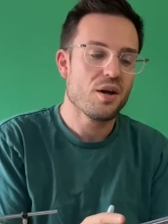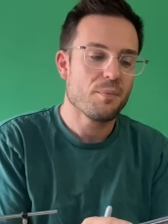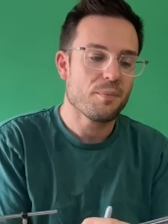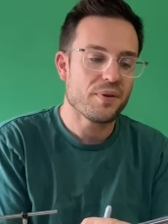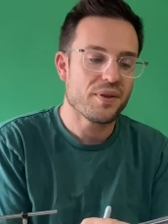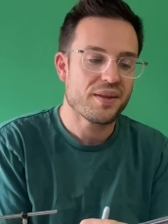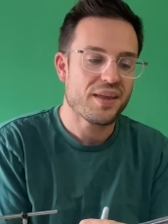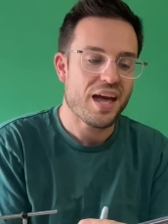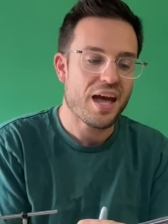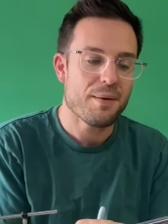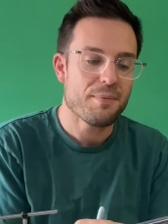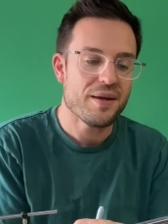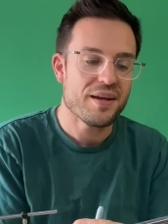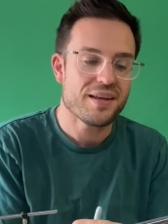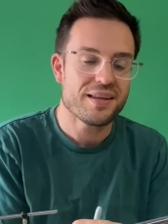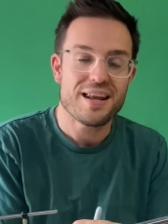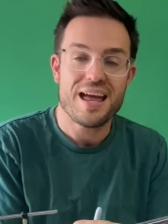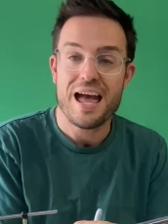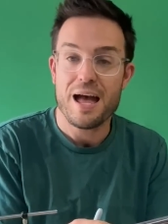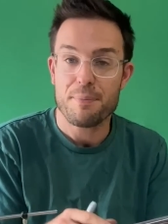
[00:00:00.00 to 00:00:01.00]
But the KME
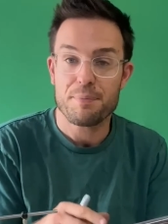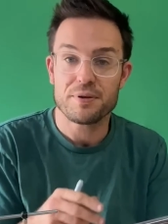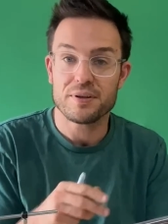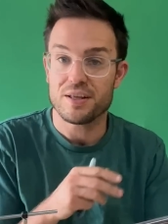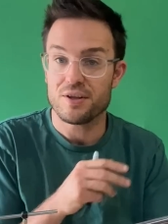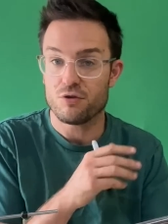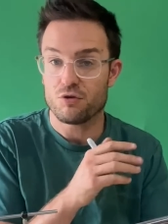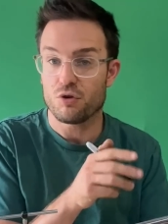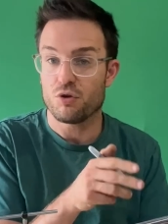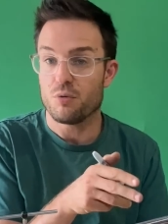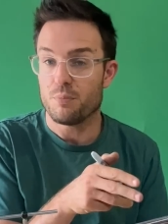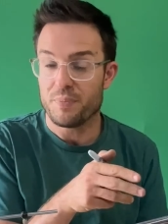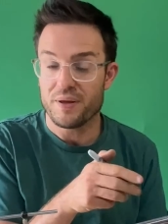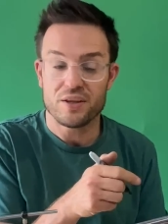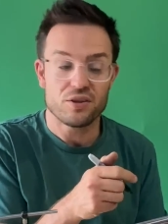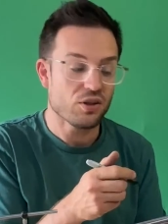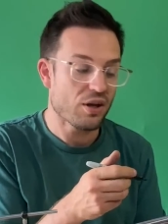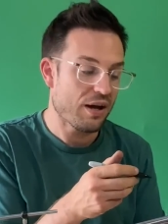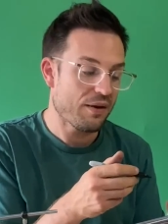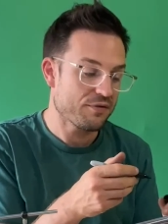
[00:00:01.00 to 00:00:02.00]
can happily do
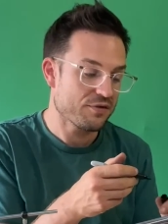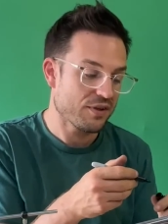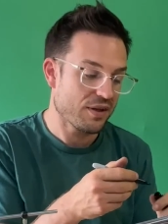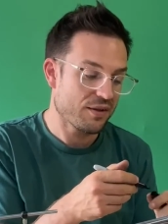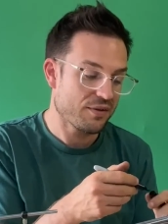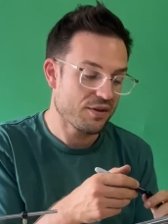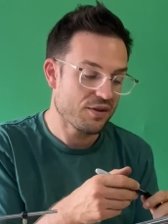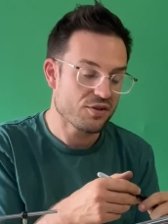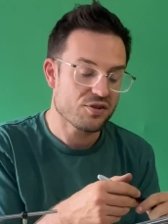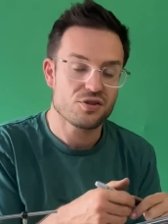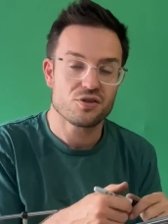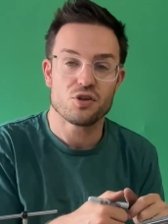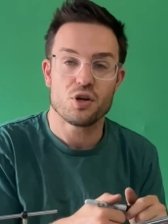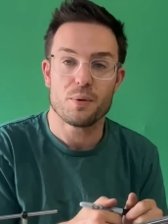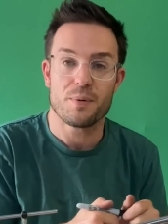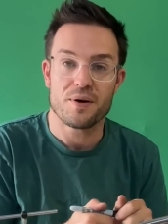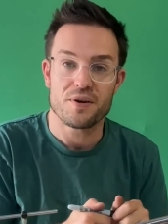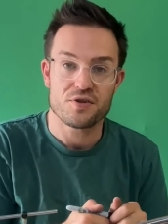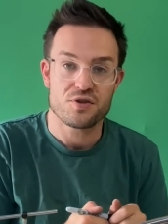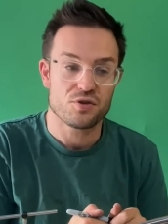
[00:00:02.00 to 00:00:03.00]
big knives like this, no
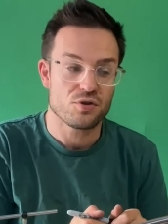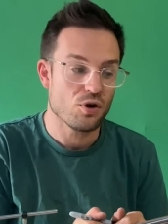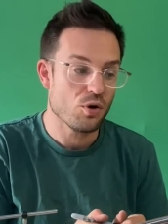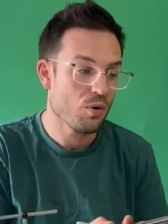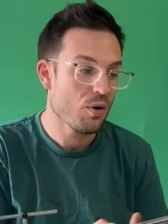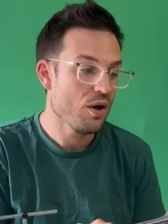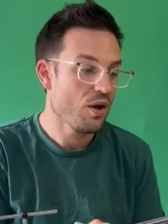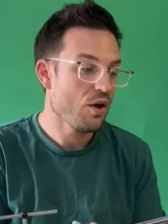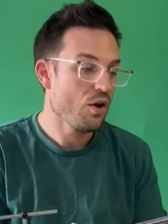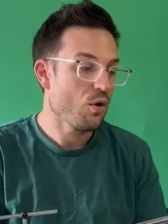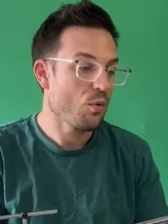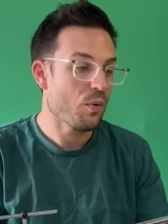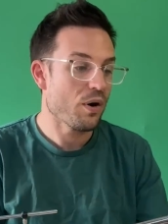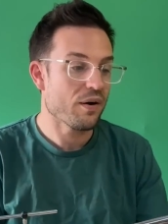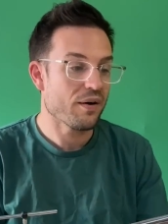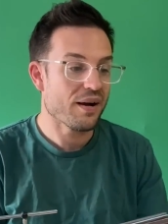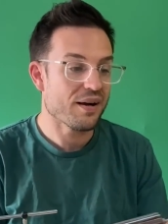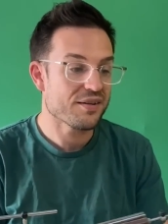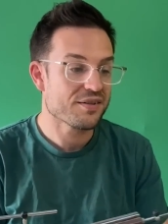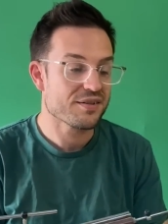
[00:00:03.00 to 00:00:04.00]
worries at all
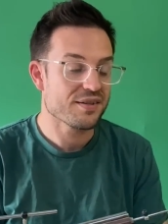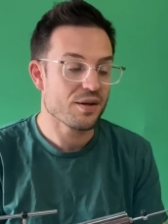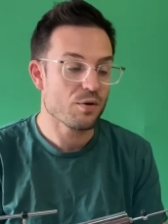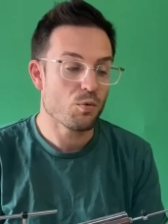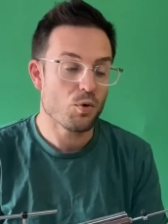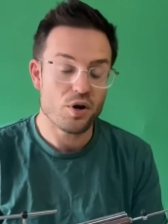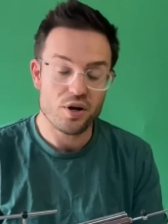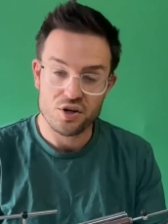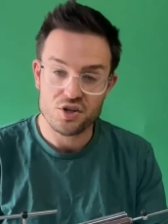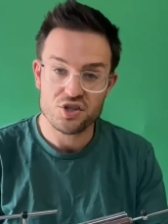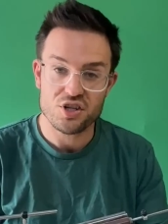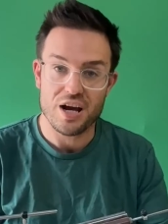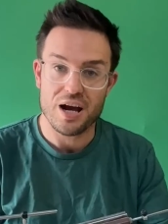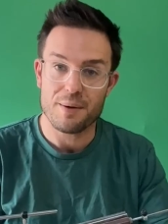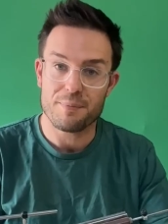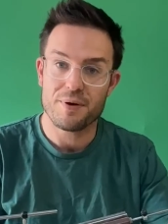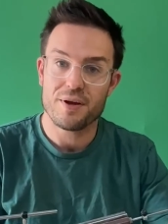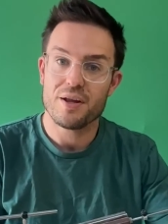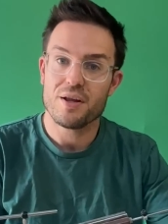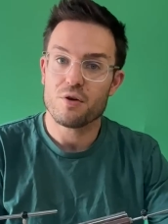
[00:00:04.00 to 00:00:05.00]
whereas the
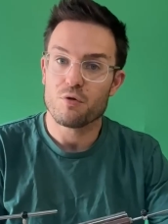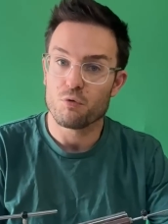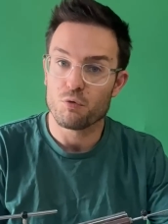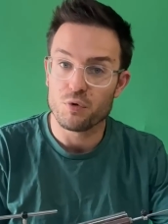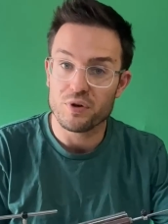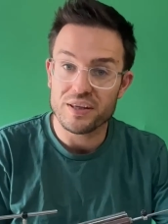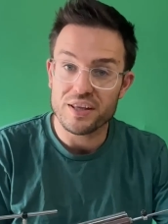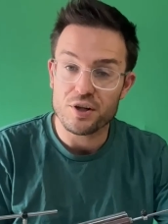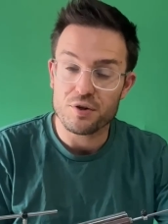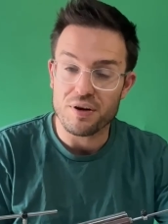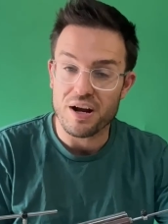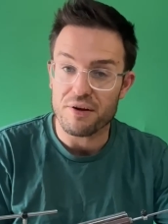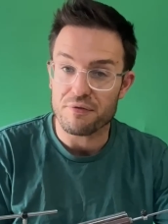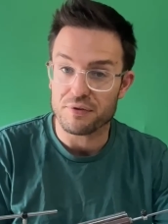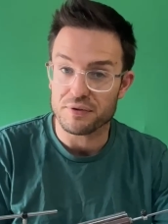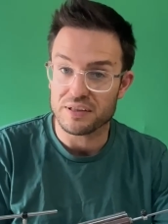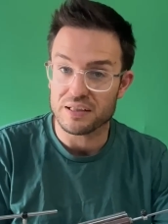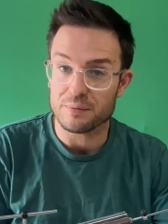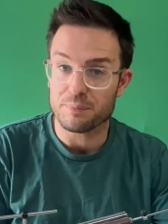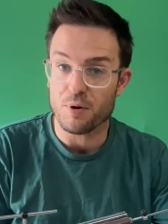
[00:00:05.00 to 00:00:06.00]
Worksharp, really great
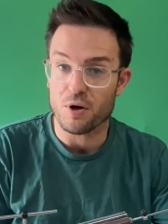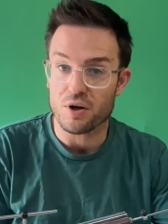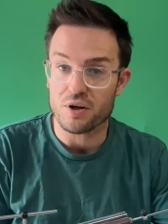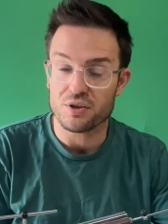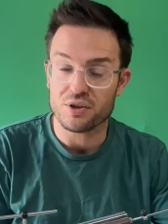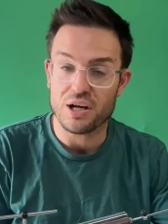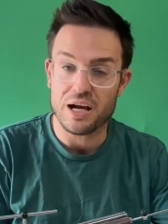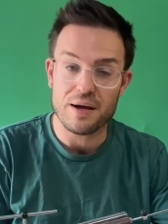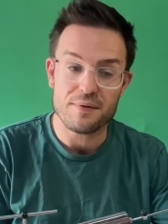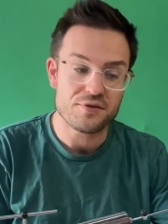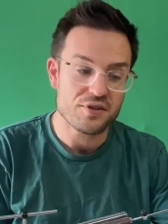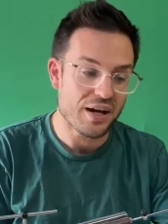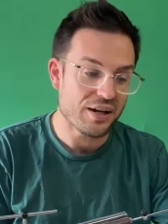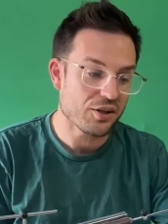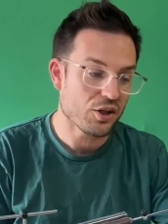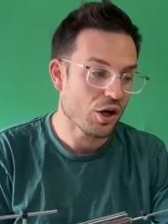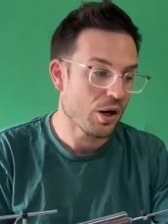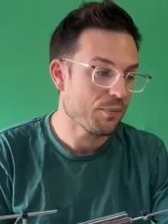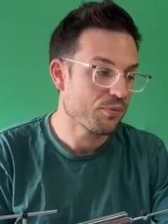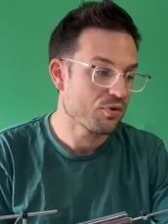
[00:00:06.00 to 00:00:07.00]
for little pocket knives.
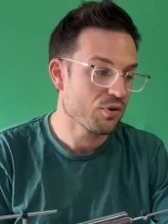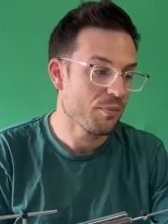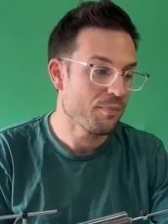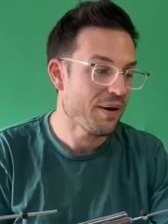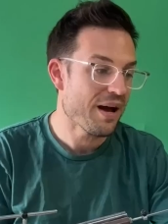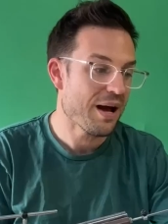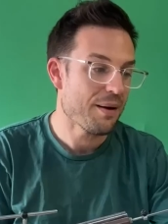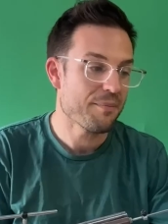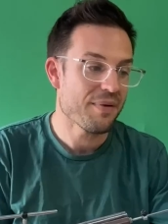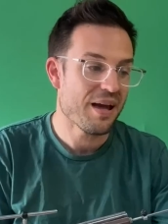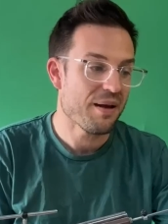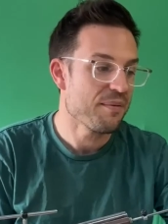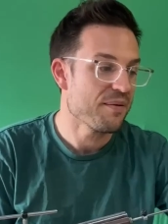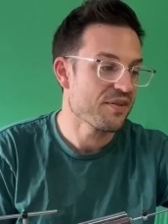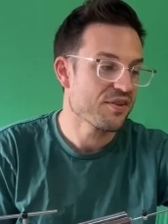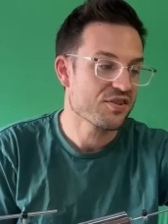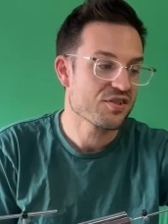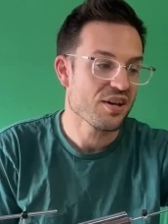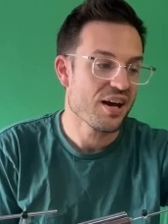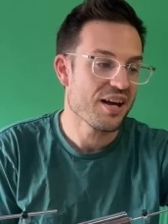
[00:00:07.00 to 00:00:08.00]
I'd go up to about maybe
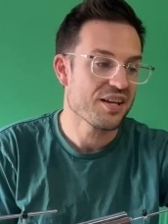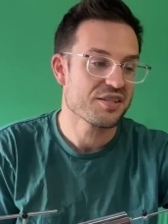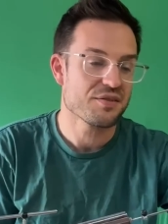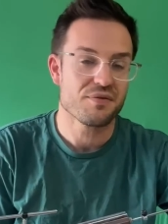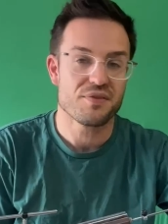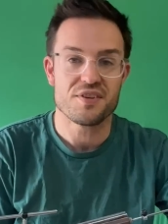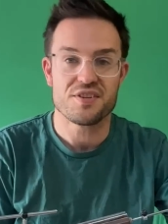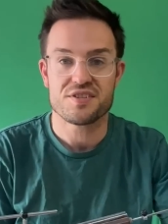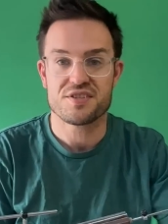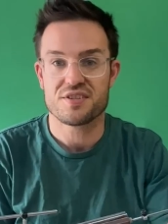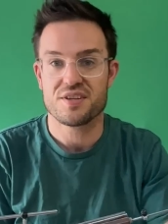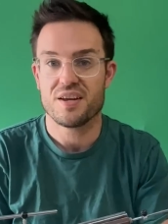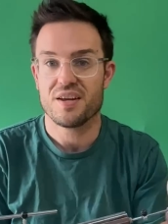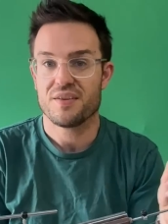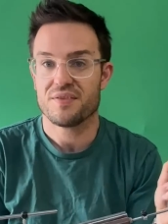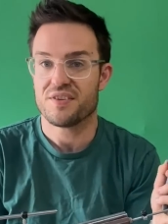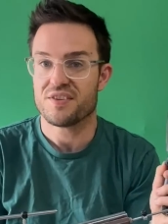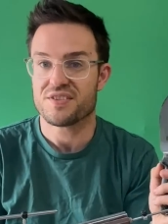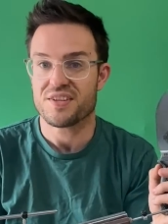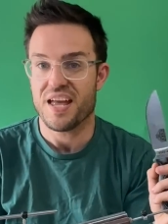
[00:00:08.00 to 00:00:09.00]
the size of this,
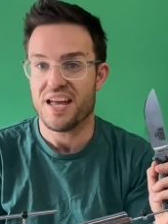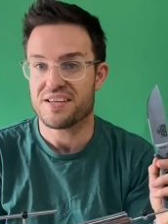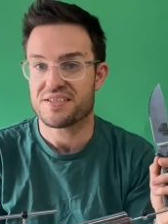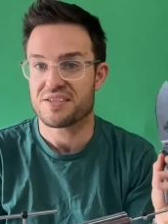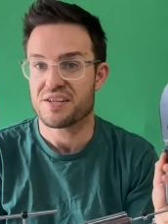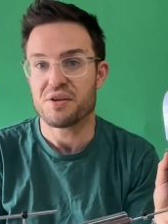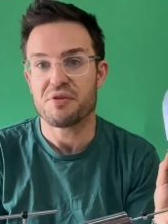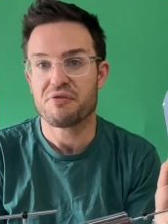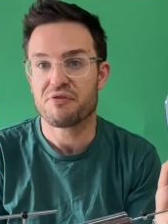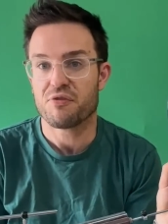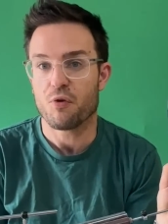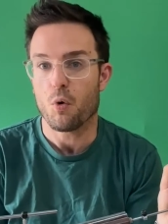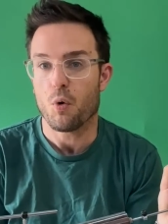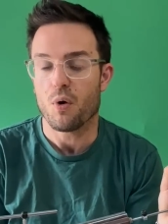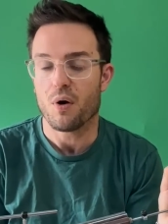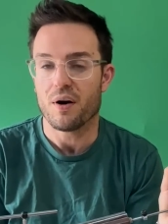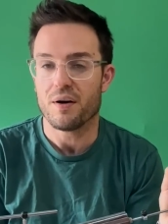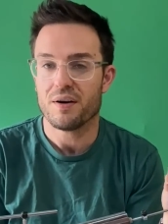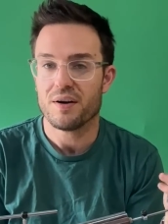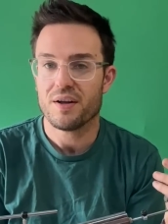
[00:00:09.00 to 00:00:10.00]
this
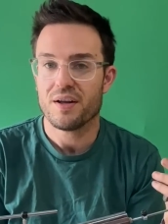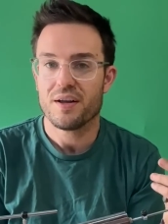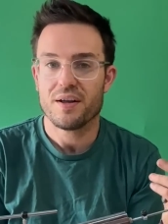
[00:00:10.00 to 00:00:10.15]
SE4